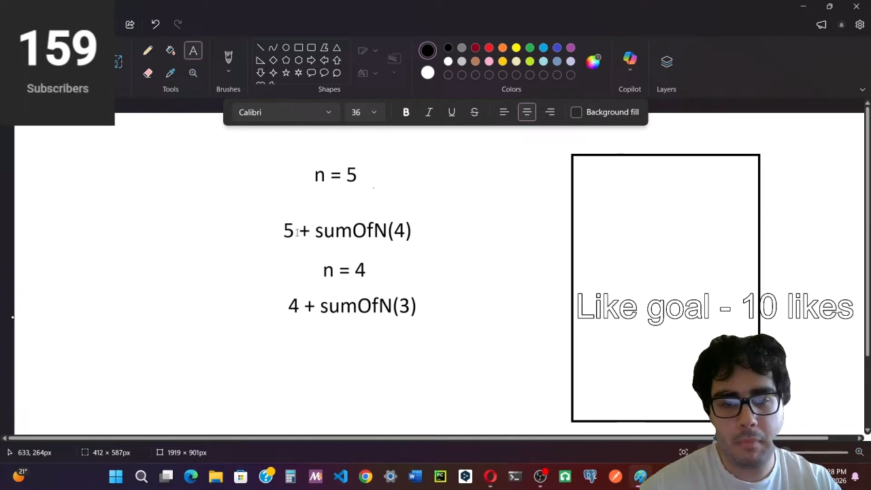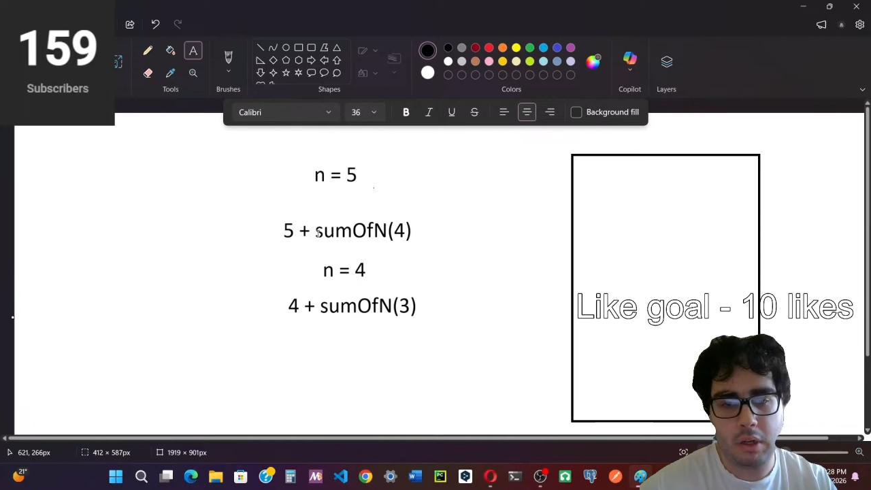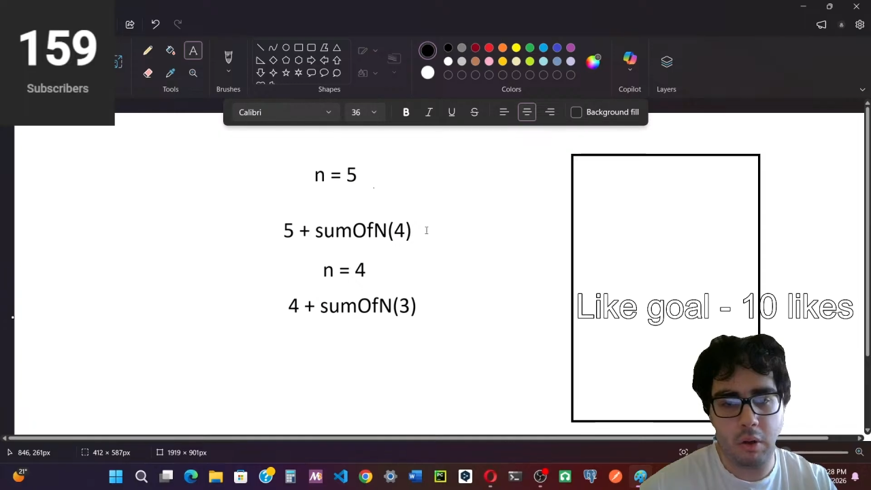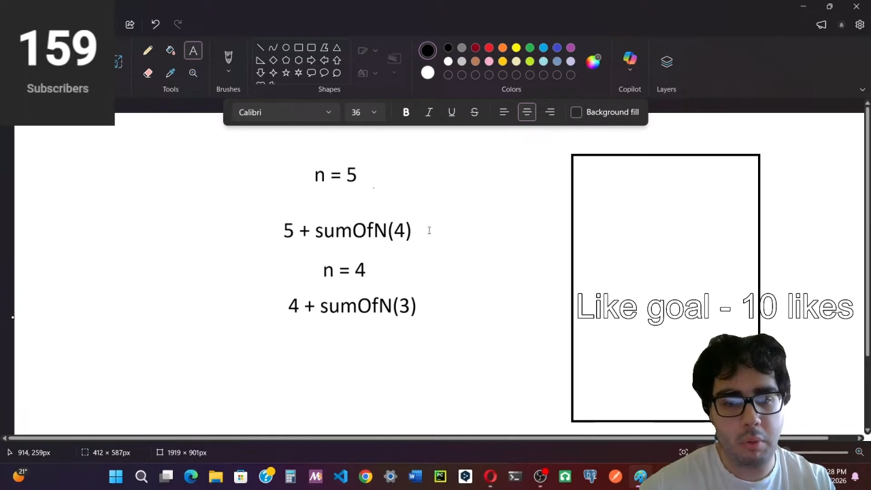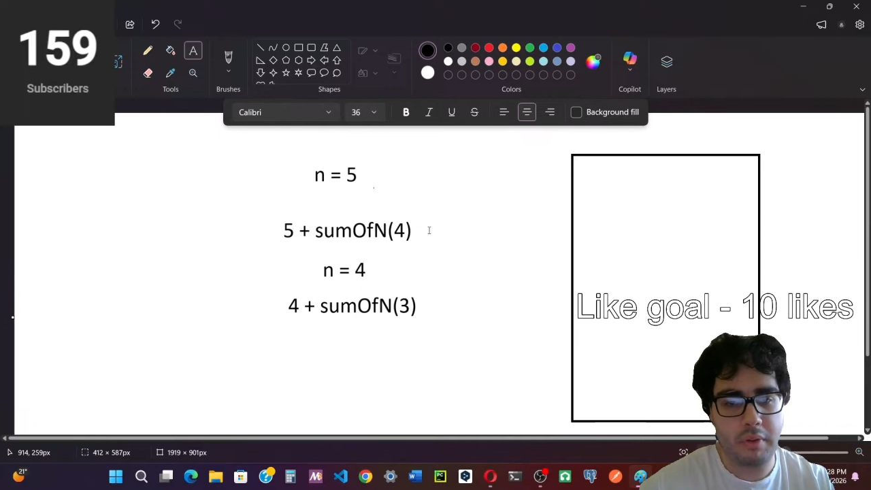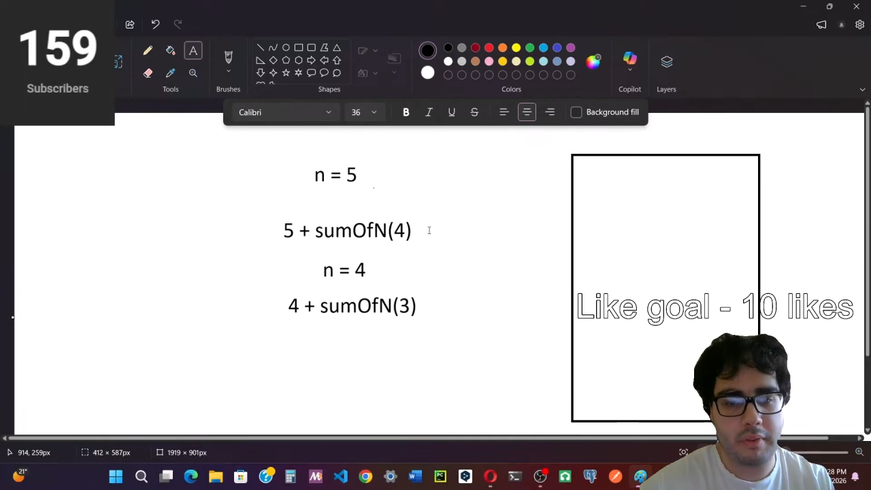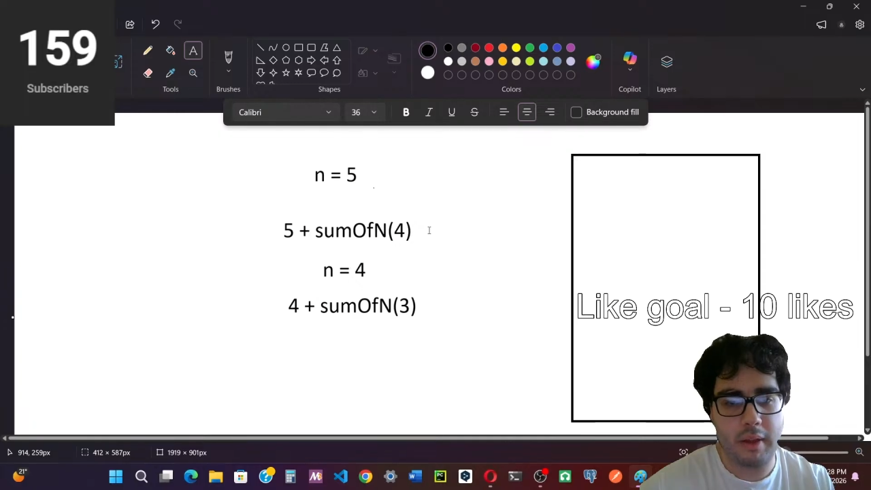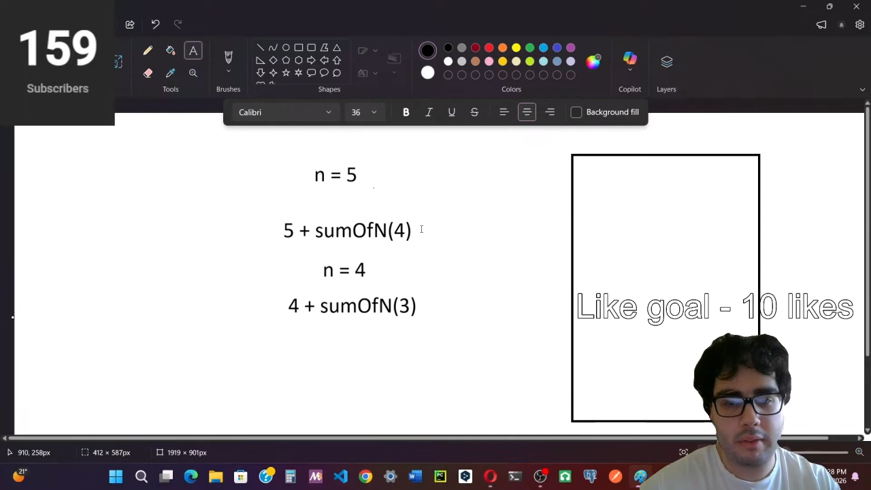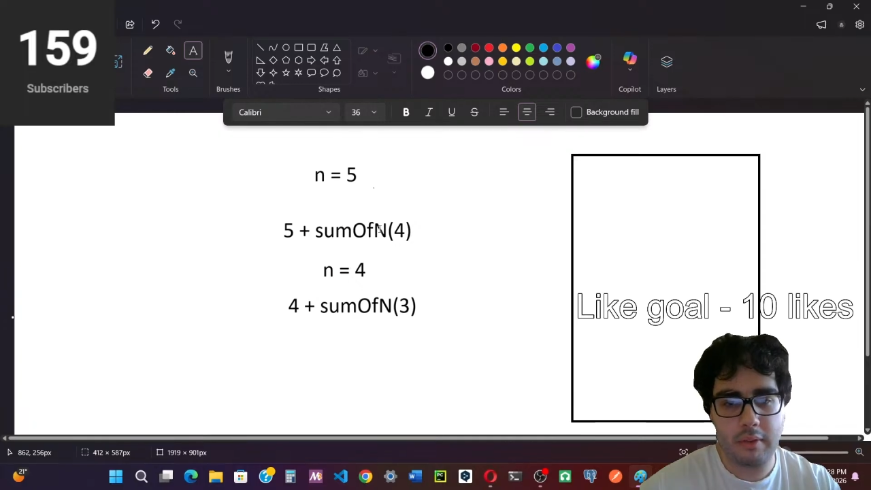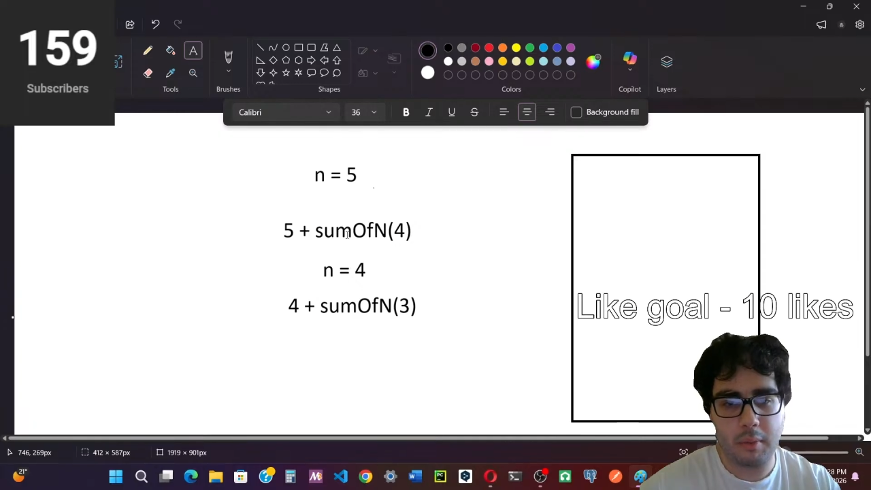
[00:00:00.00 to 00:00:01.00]
No, it's
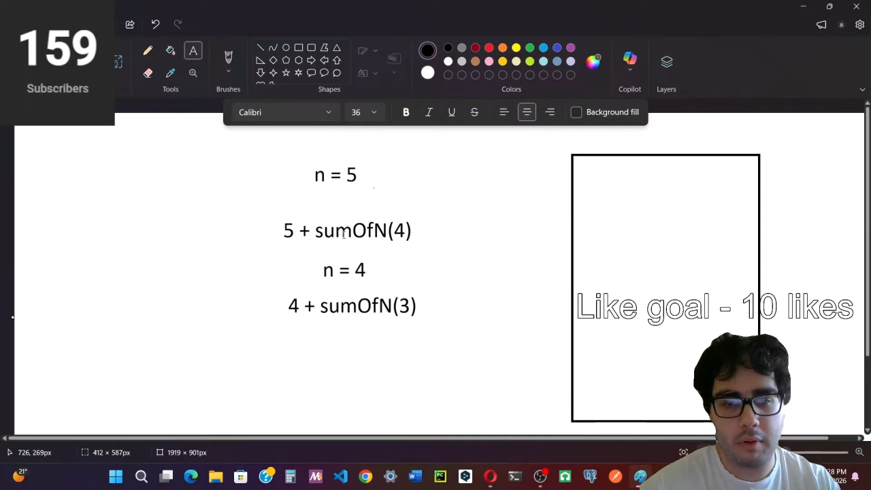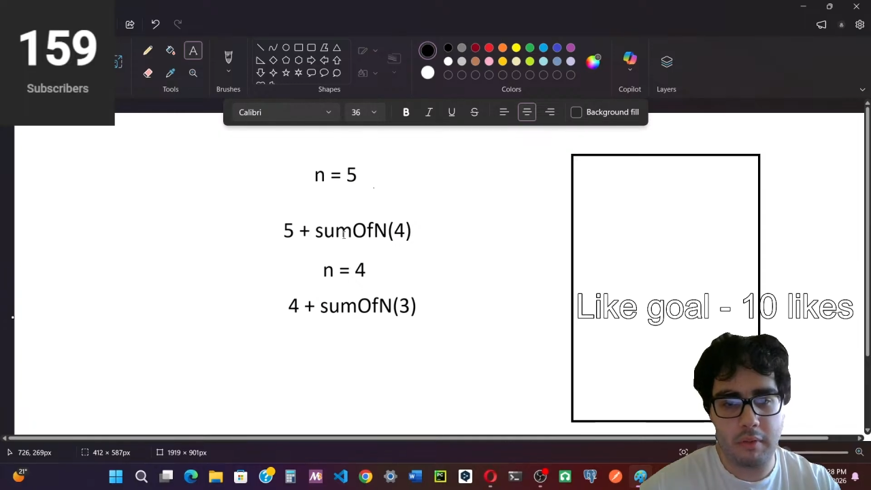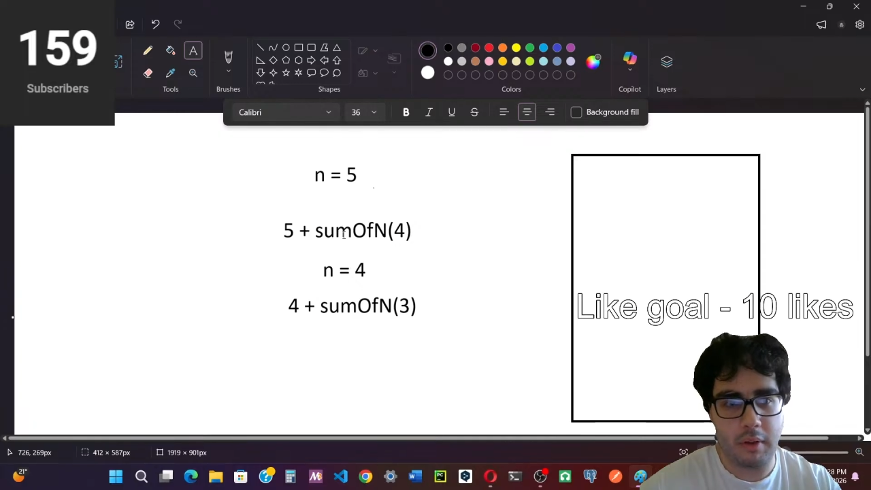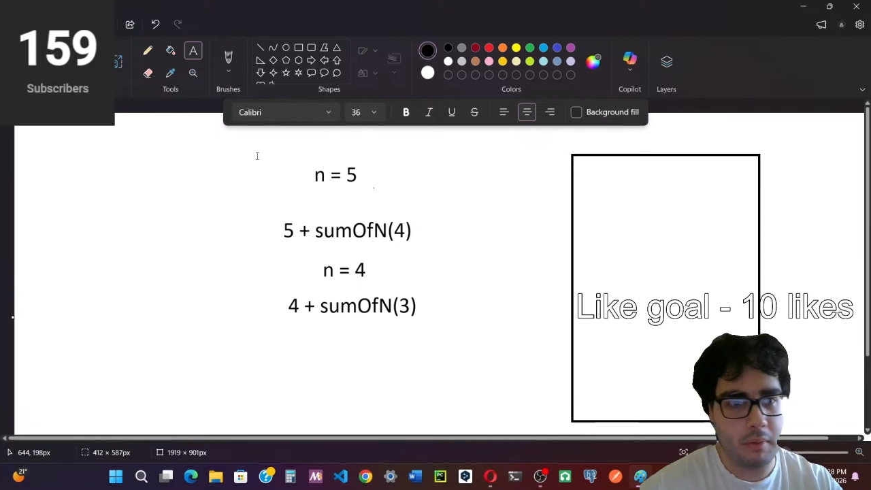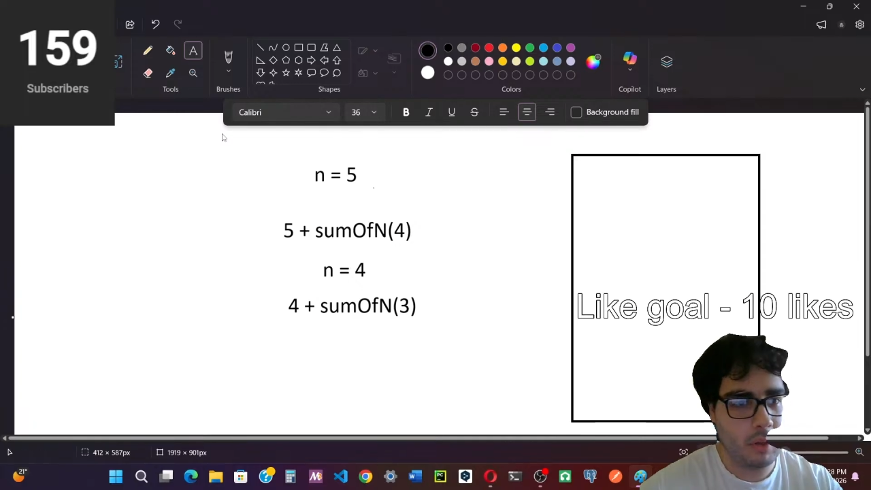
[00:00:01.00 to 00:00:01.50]
not sum of n.